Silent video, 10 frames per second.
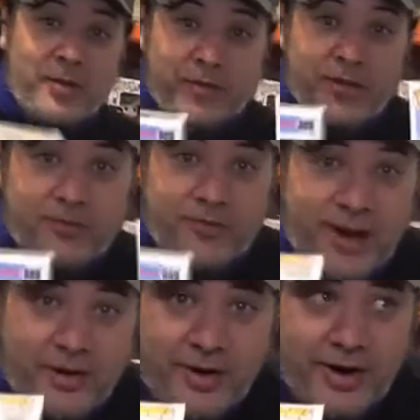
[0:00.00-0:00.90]
with this
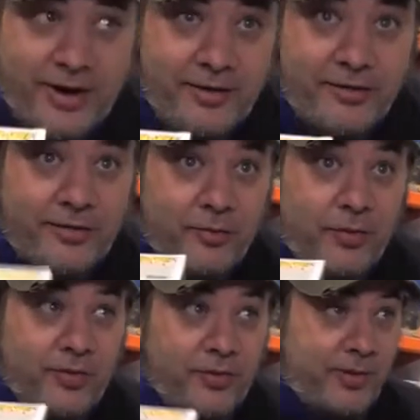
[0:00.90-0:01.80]
find right here. This is
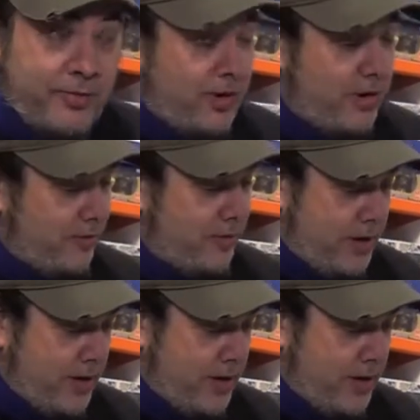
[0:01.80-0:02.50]
worth the trip alone.